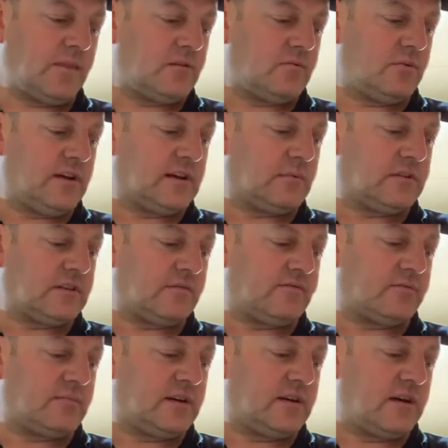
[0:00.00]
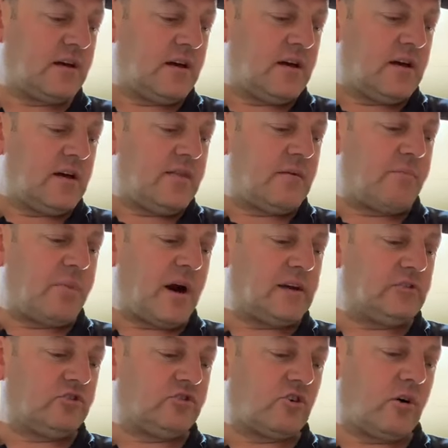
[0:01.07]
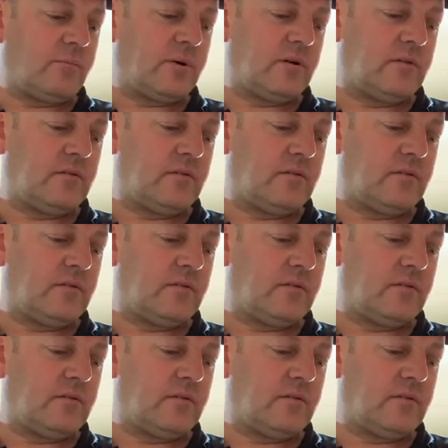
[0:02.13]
What you come undone for me. The paint shop,